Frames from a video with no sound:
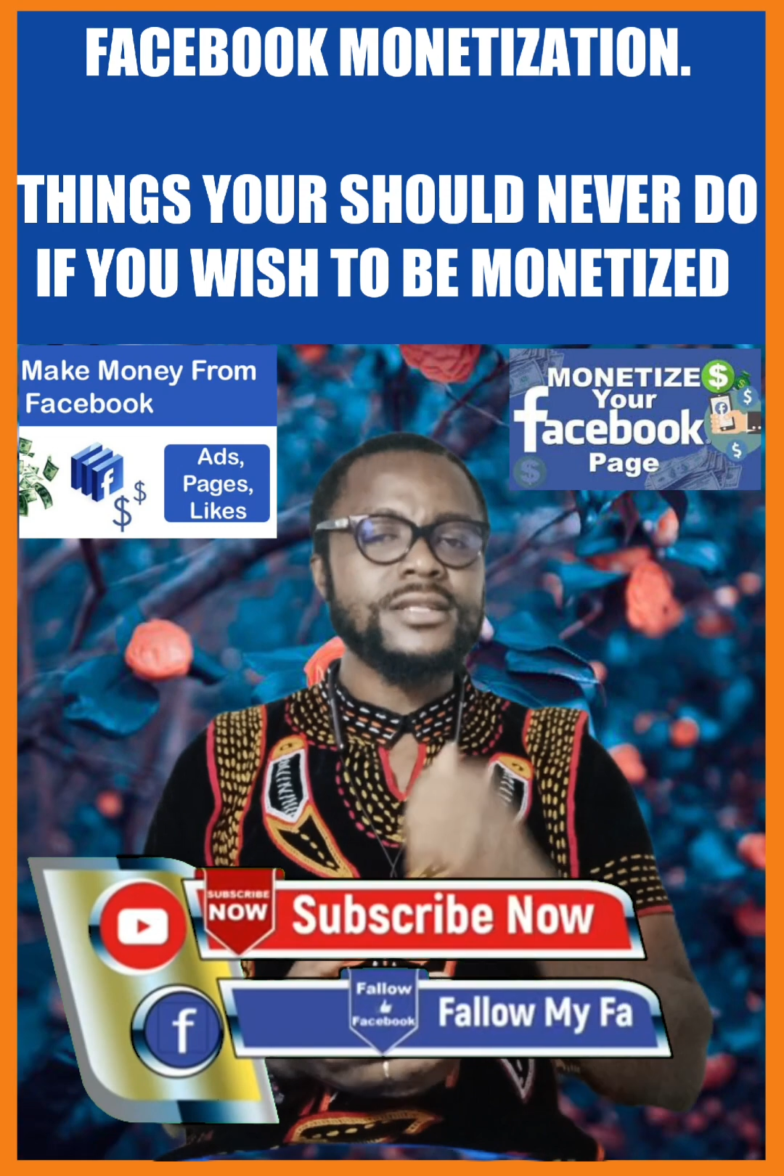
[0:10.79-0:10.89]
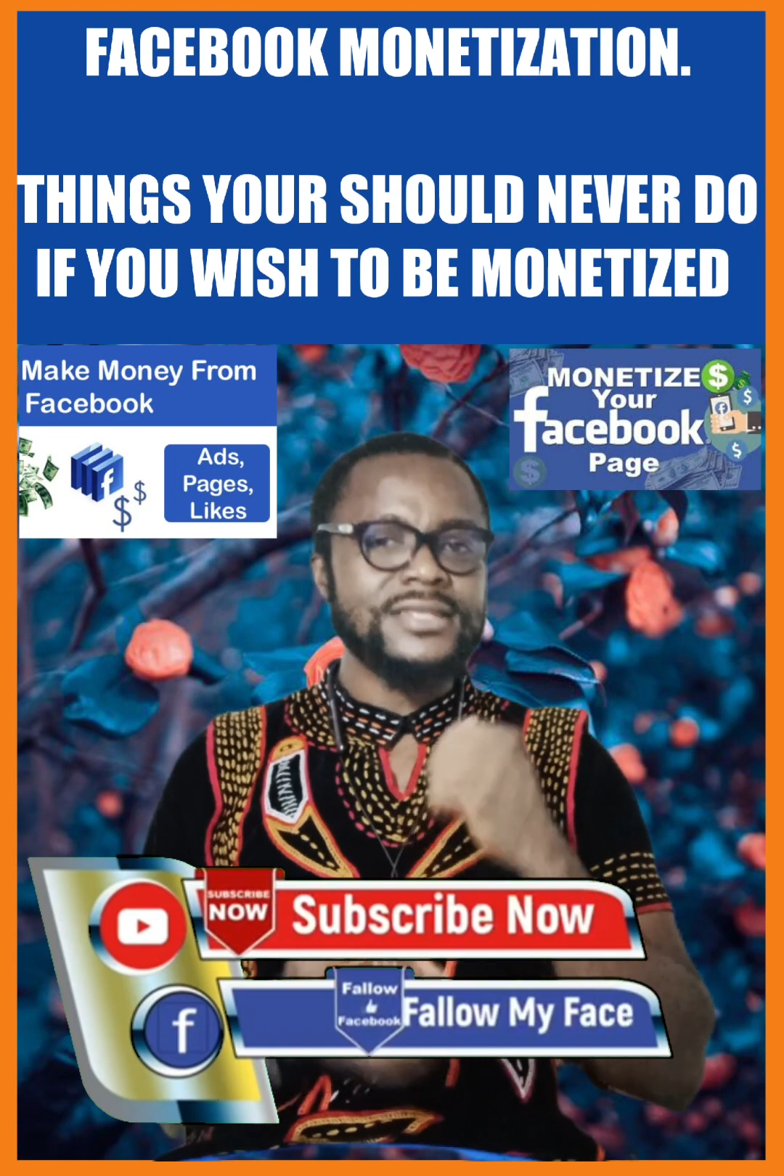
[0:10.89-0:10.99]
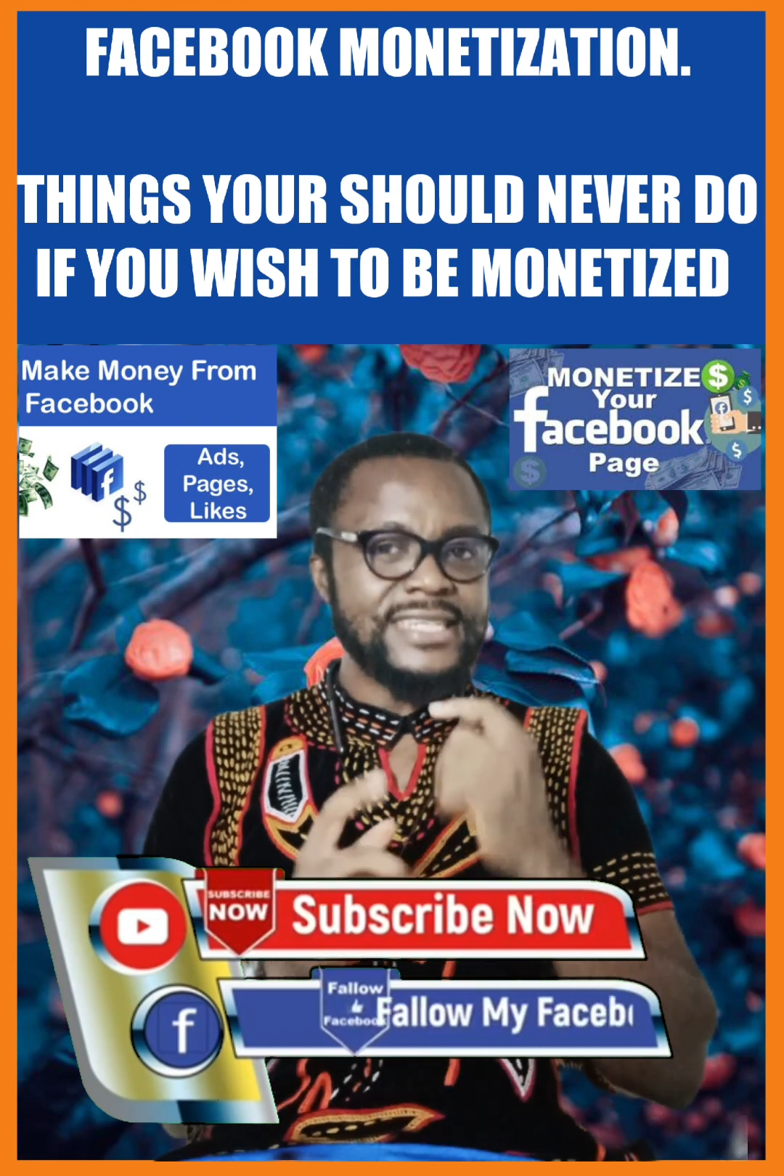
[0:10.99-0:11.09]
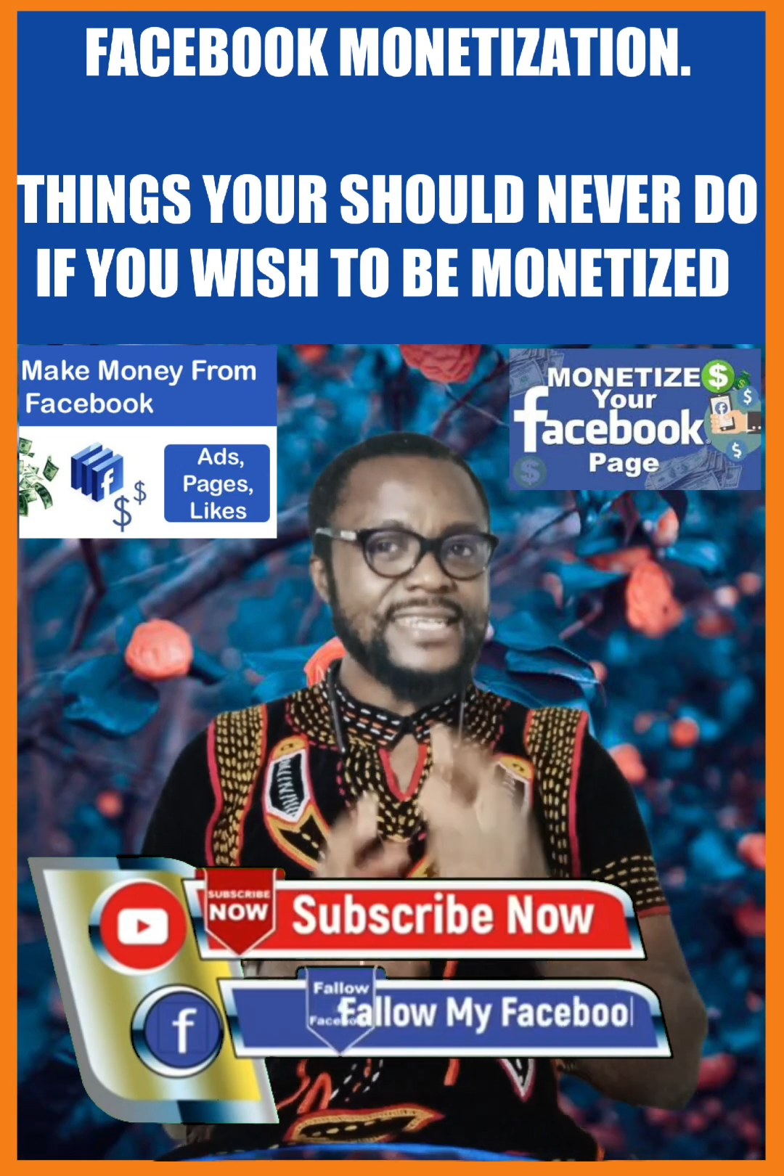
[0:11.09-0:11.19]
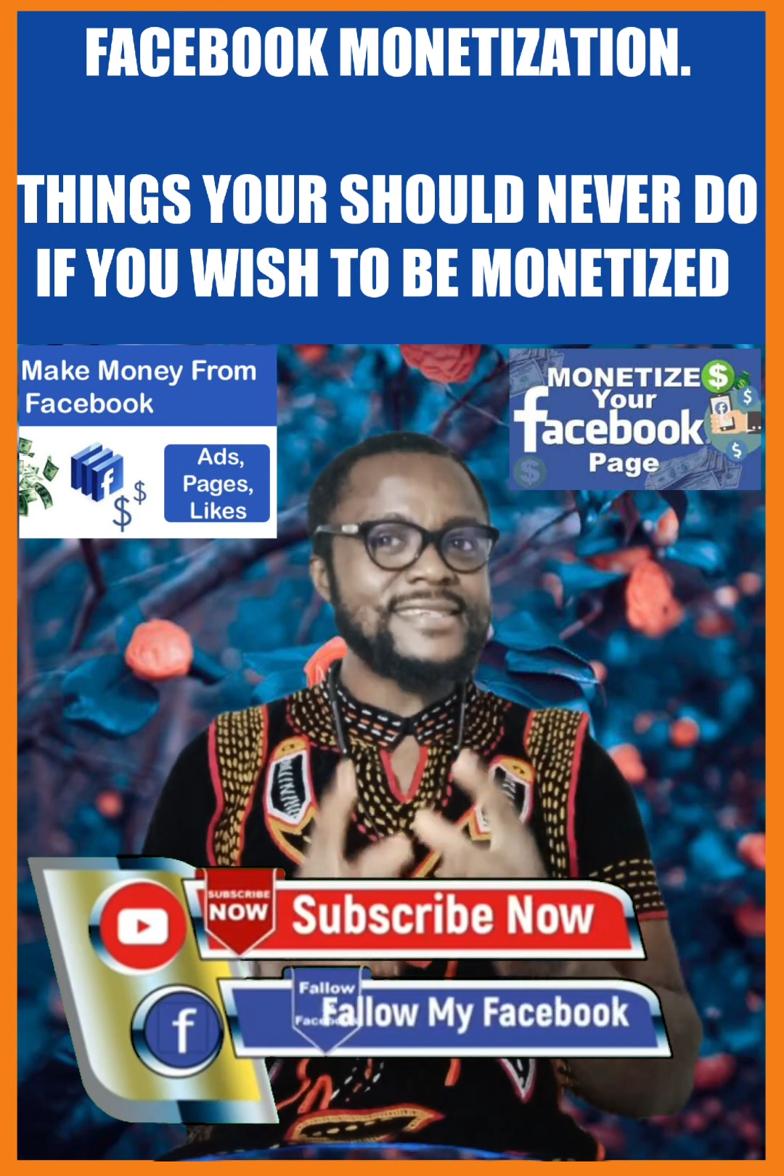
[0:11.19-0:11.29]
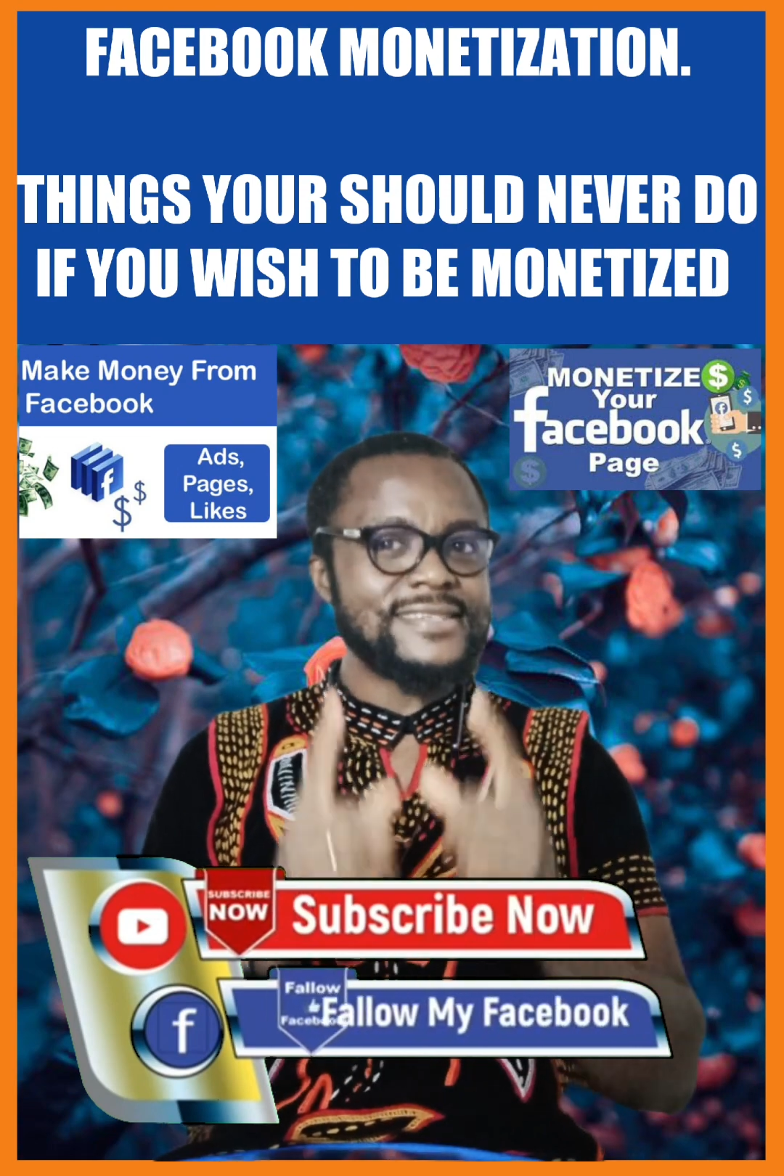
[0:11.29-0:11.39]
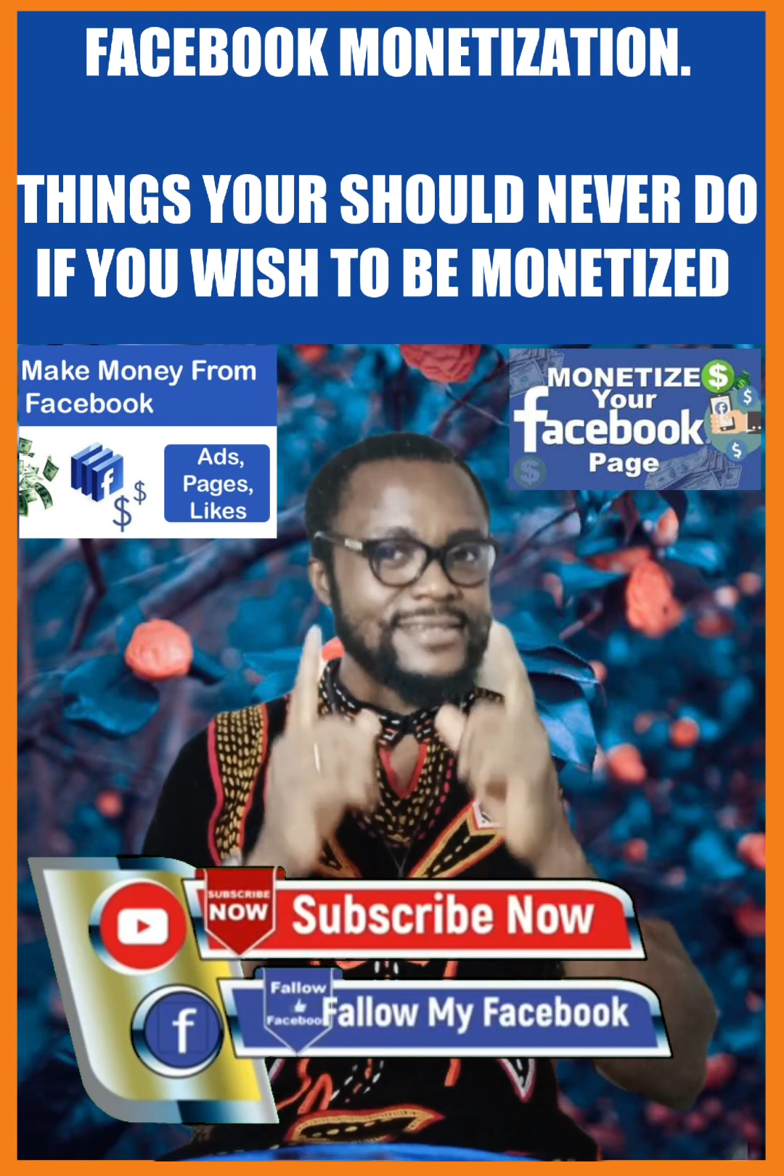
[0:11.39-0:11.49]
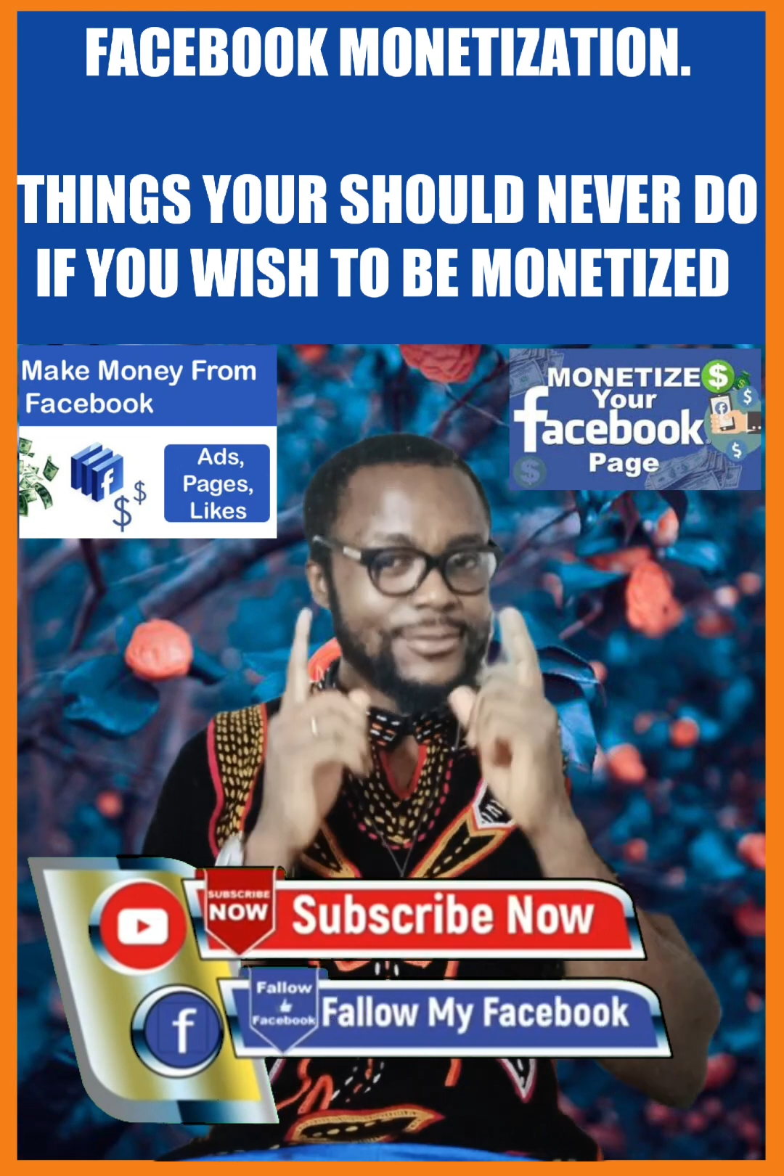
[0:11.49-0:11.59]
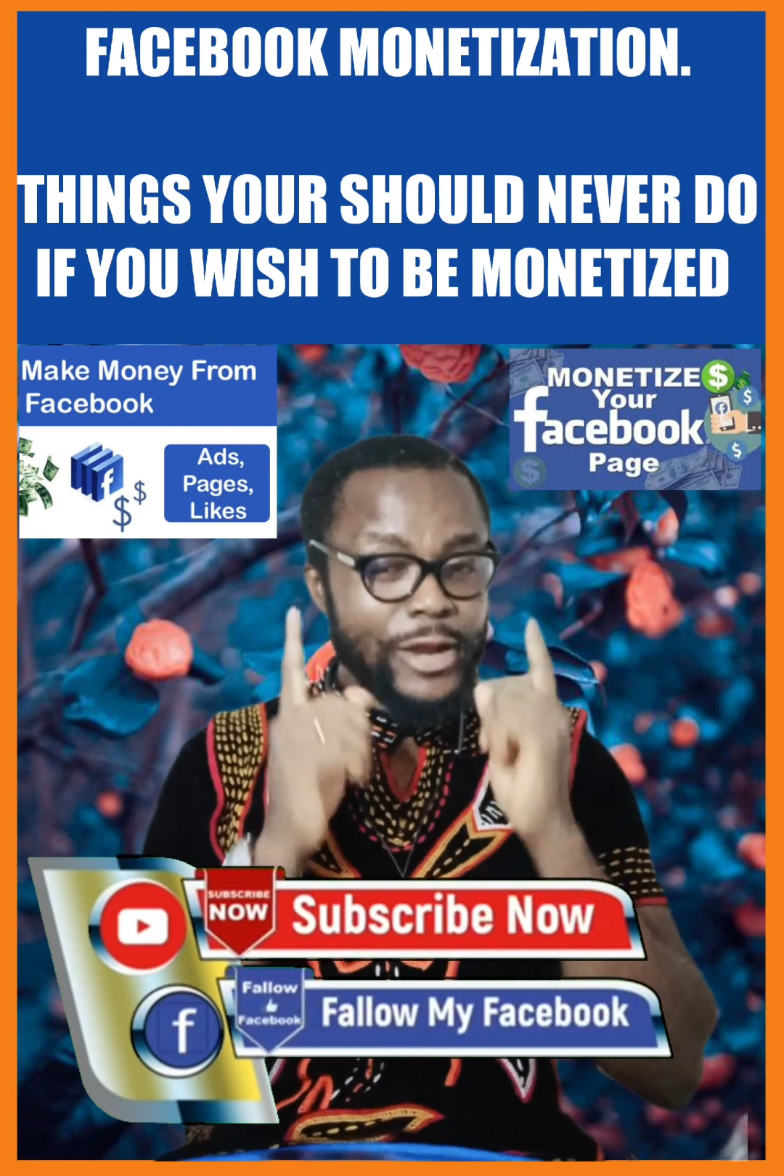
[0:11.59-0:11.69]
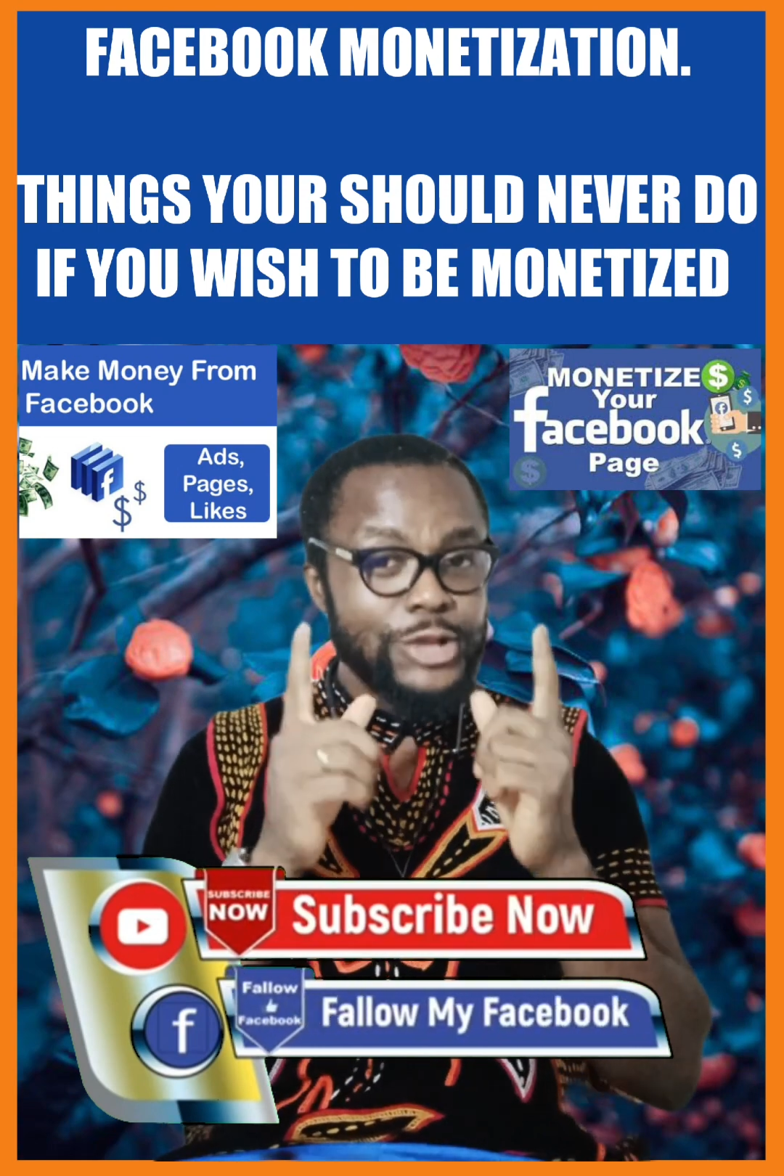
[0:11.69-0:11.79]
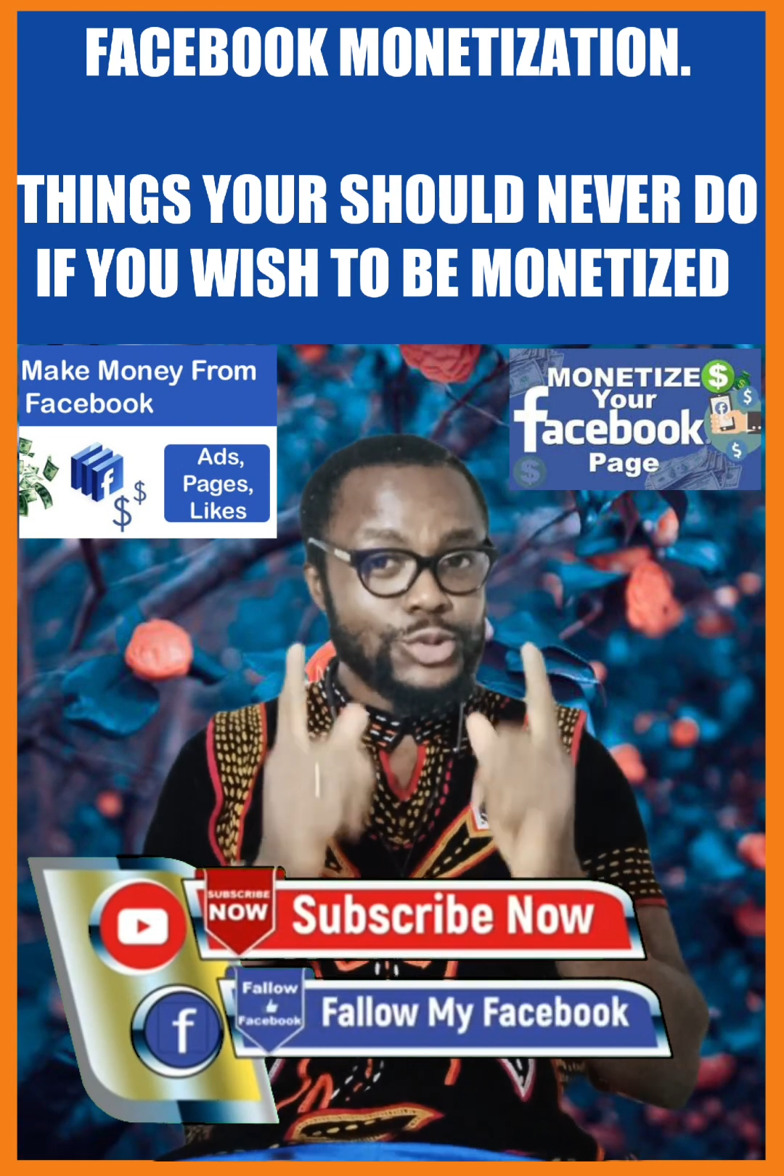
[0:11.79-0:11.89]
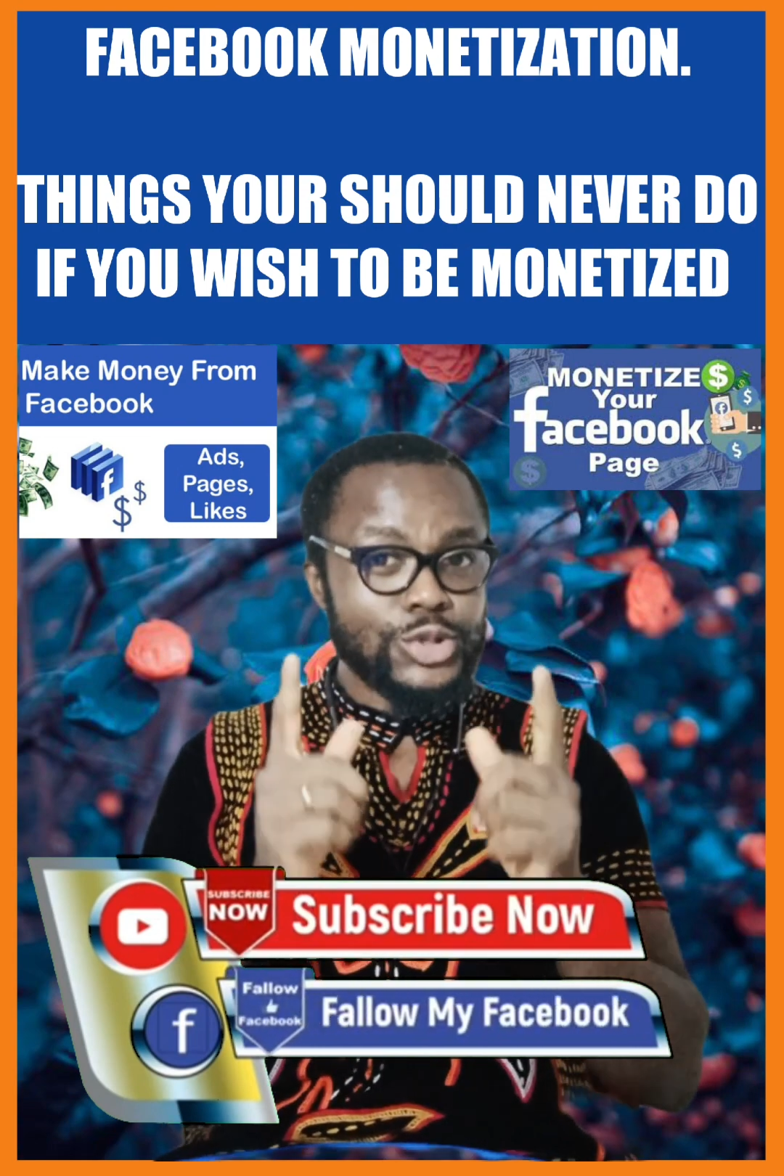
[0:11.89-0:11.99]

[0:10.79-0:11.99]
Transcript: you